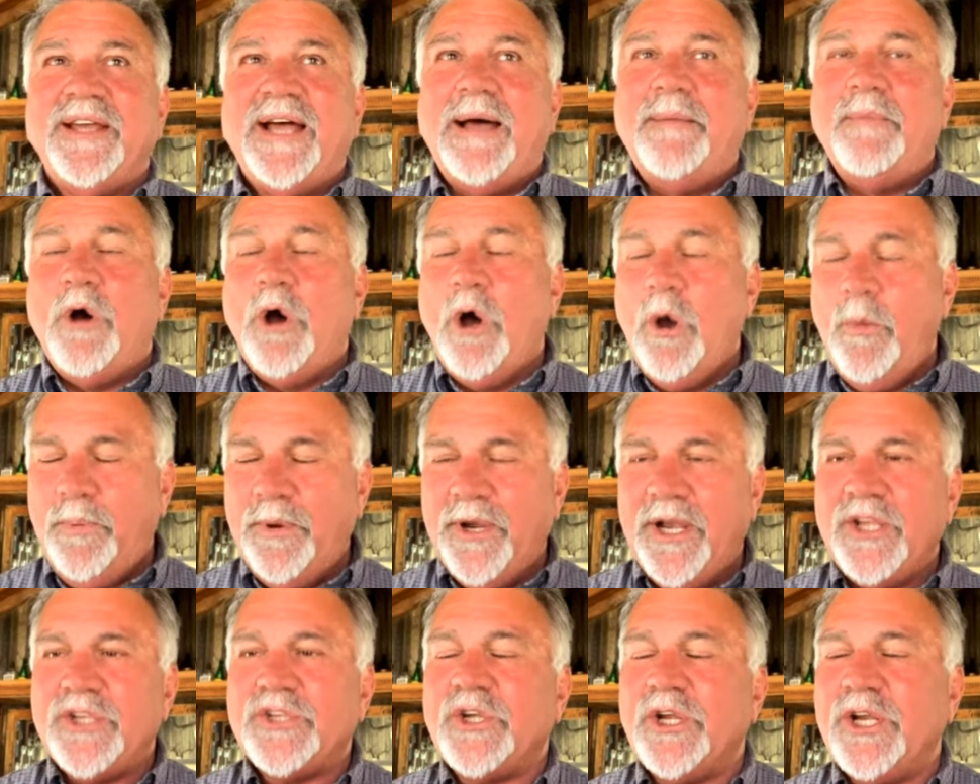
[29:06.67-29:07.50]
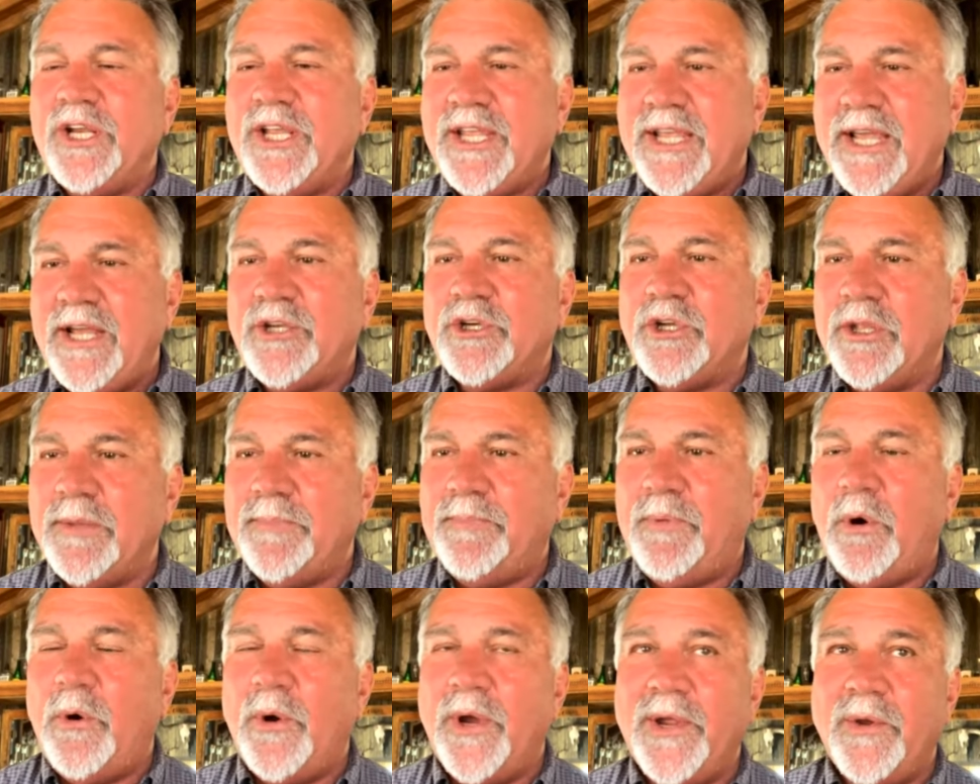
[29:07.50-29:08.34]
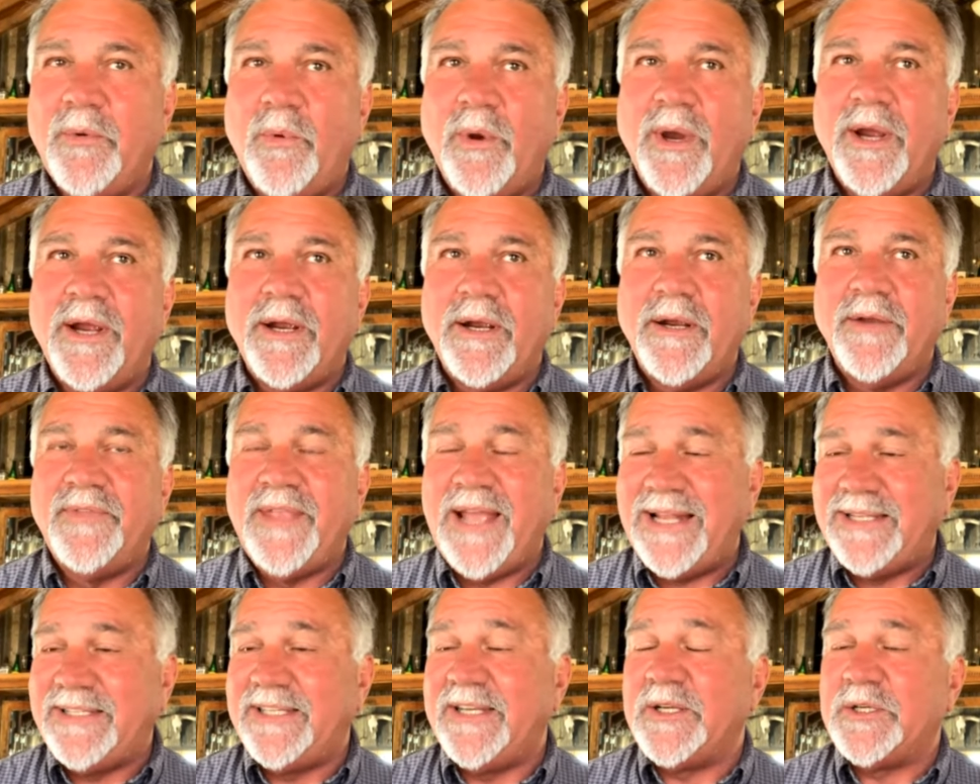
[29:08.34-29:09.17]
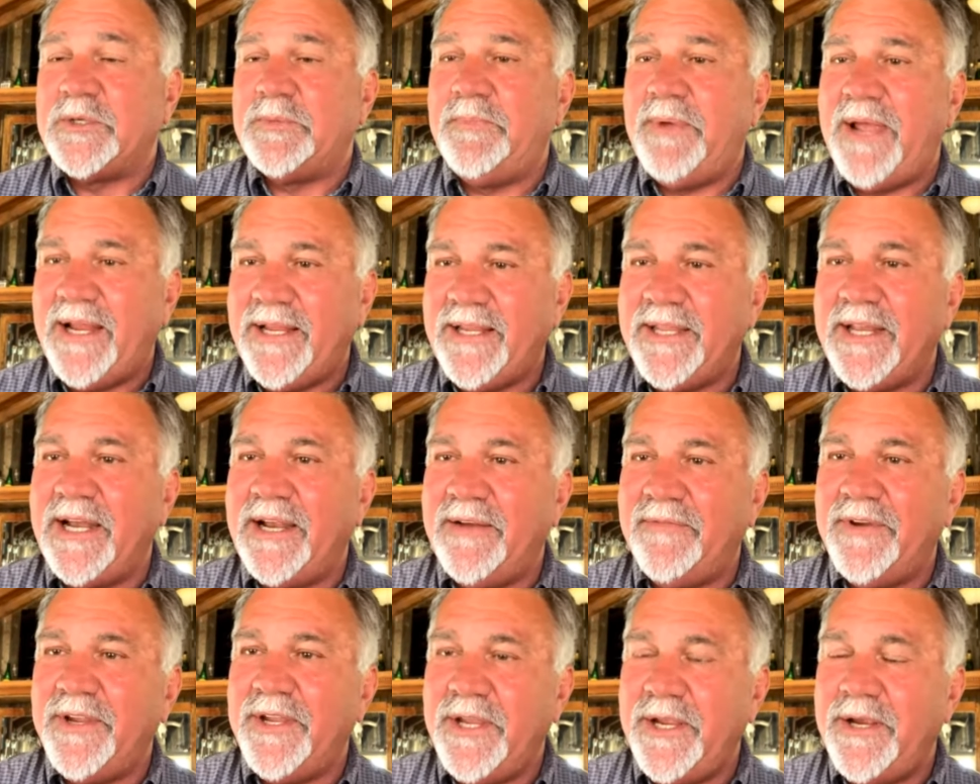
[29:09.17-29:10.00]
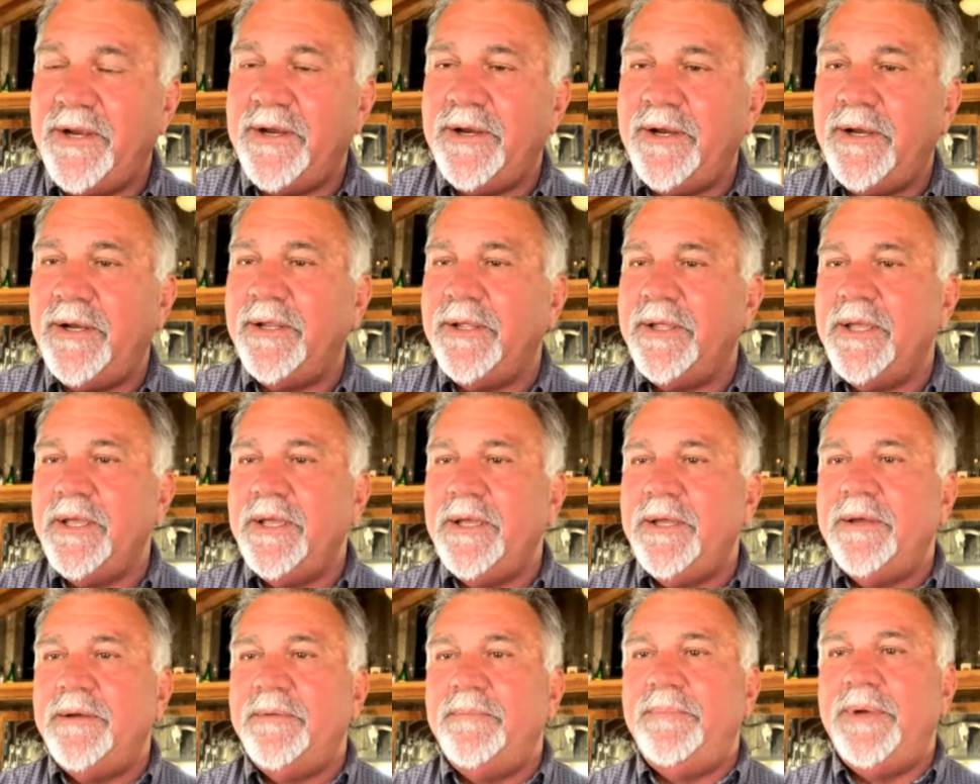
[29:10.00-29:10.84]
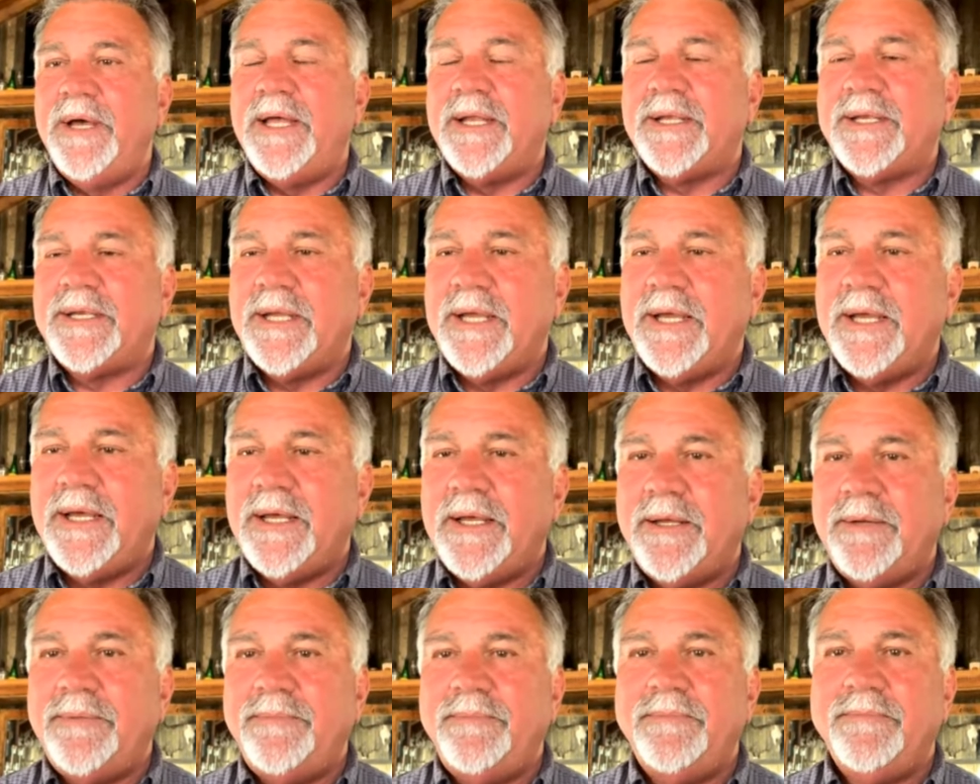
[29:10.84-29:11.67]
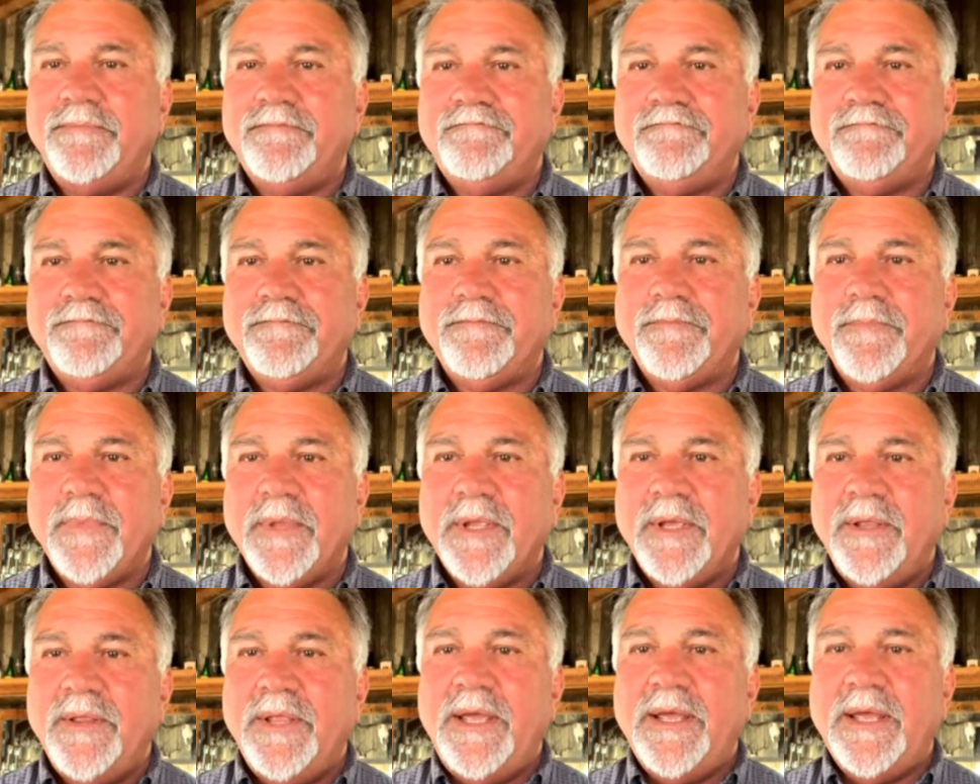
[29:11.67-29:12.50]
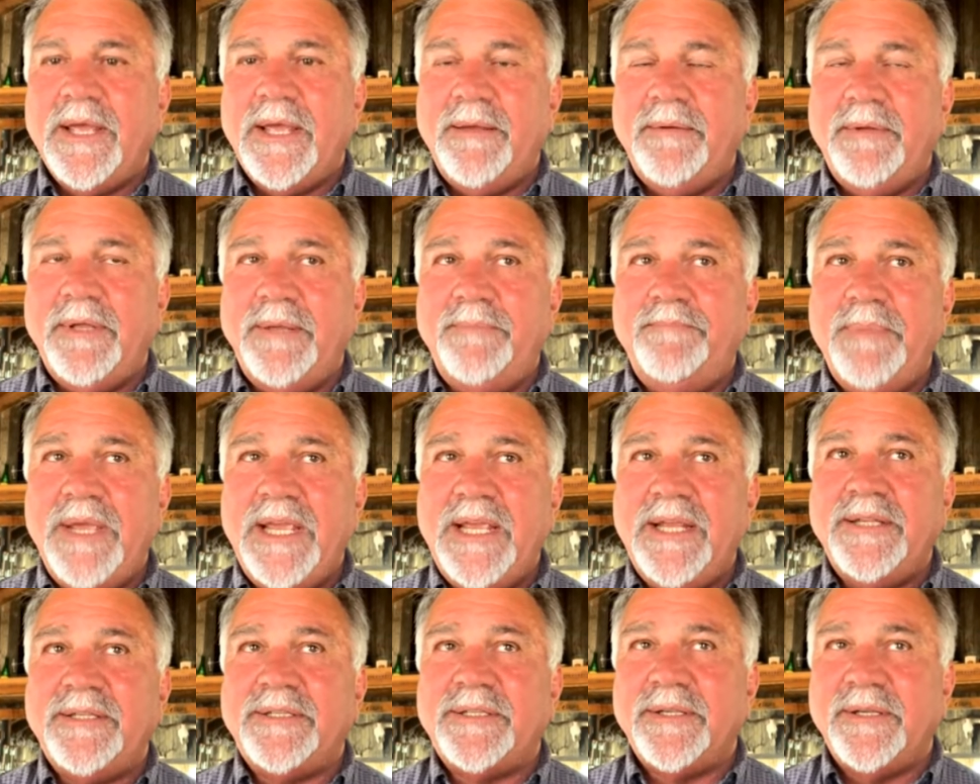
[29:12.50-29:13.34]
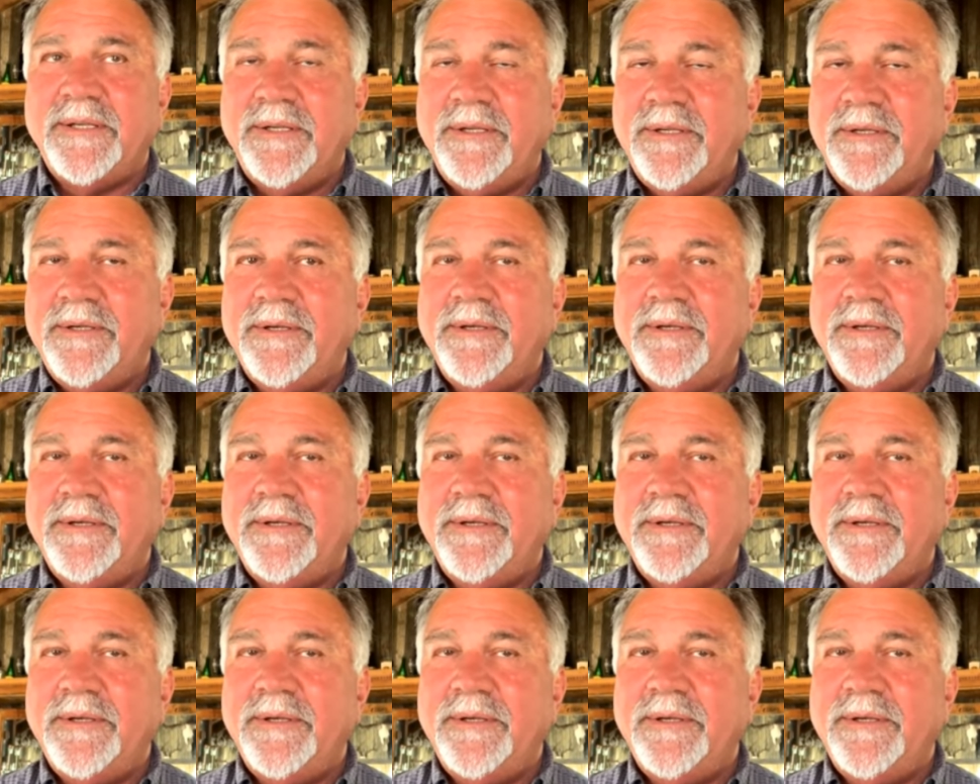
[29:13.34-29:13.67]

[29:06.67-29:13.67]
I'm hoping it's going to get to the point where that's expected every year but uh, it, it, means